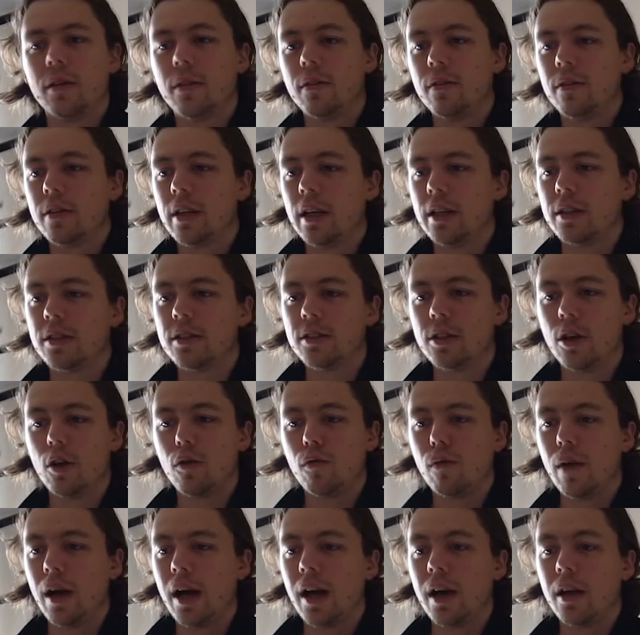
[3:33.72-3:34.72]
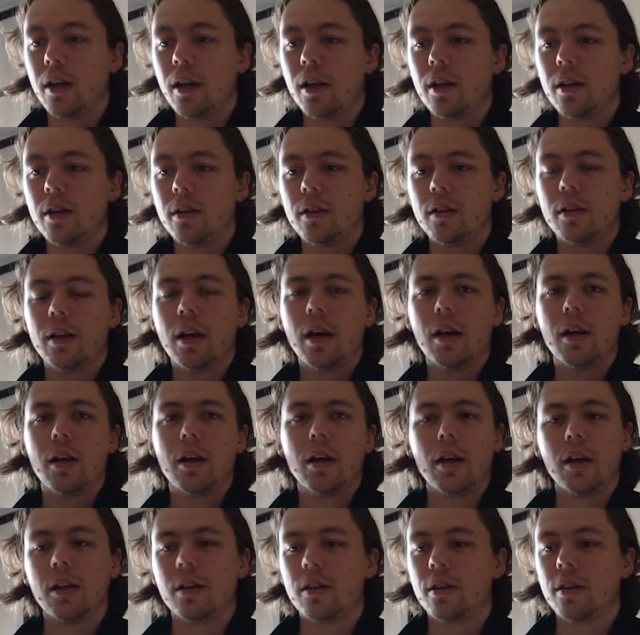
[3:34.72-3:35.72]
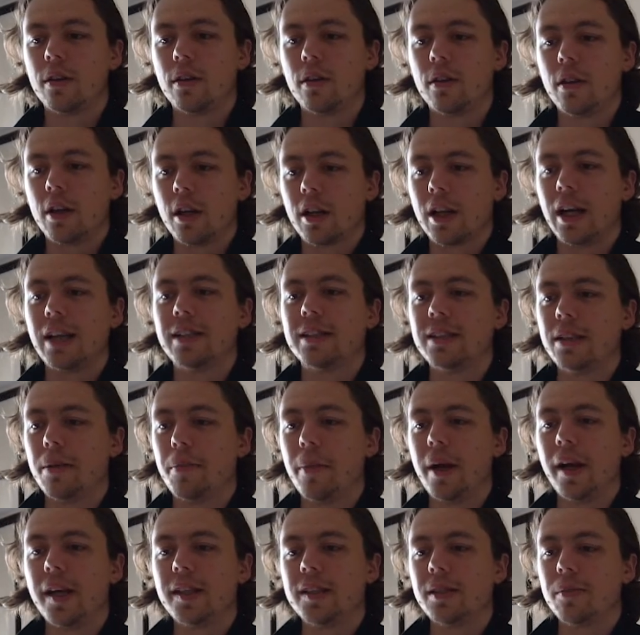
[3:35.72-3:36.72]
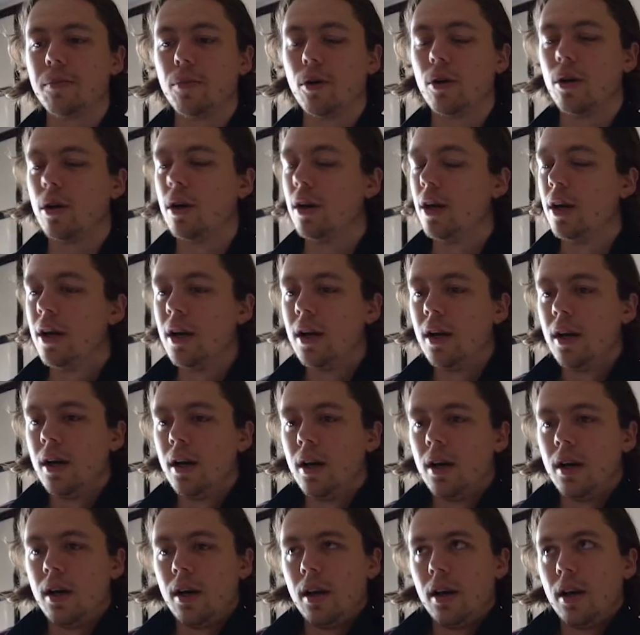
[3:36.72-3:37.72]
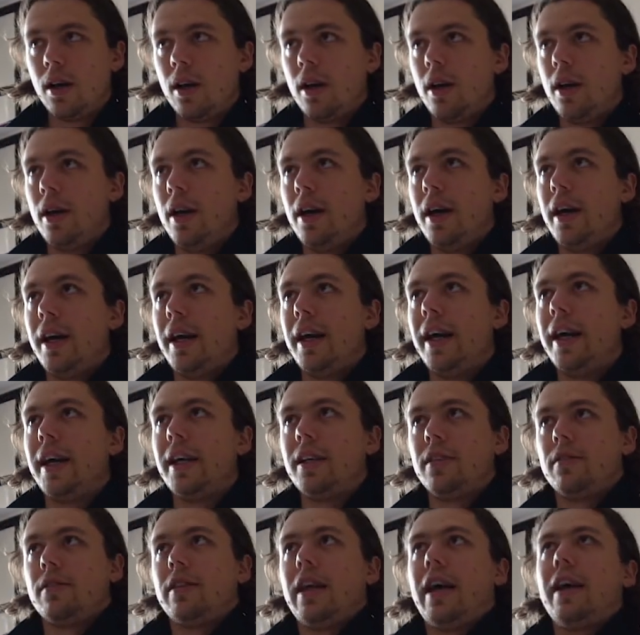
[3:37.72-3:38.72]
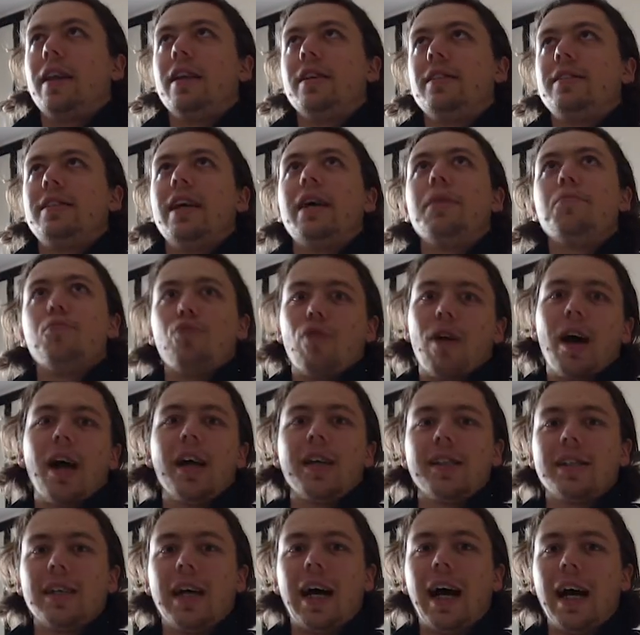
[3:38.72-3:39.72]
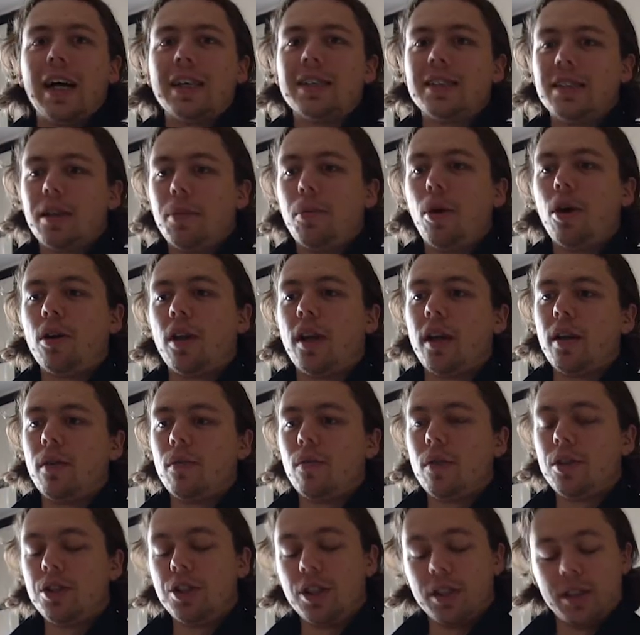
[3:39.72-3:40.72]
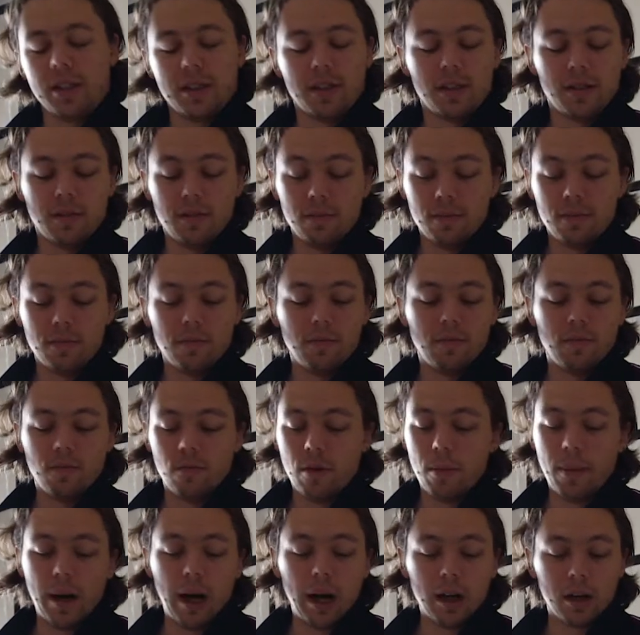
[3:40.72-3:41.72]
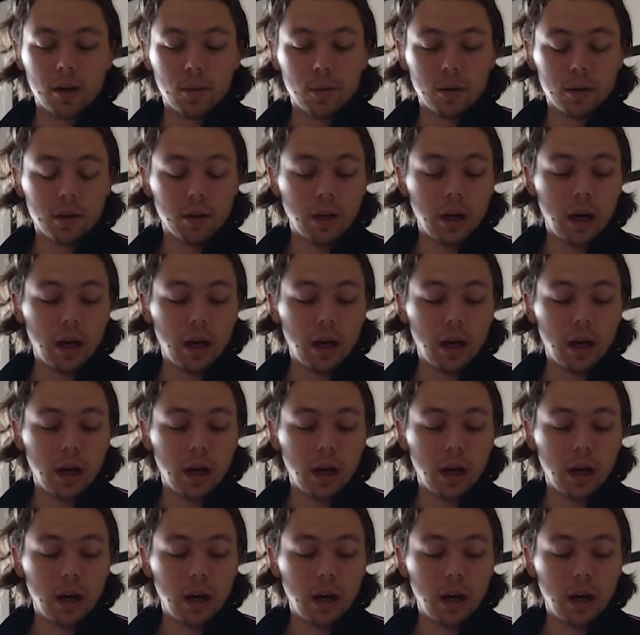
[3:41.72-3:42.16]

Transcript: they're so rare. And the glass is amazing, but they're the same price as the body, which is remarkable.